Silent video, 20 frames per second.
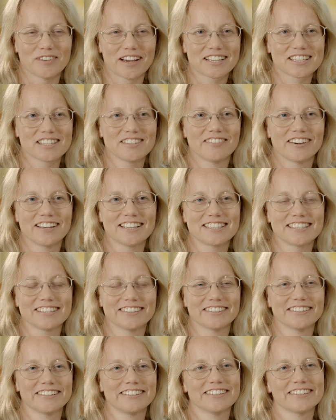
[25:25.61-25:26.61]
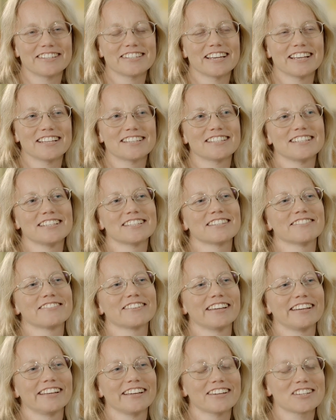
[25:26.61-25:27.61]
maximize your, your chances of
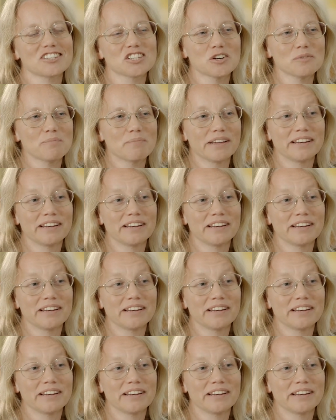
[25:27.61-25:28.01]
getting a job?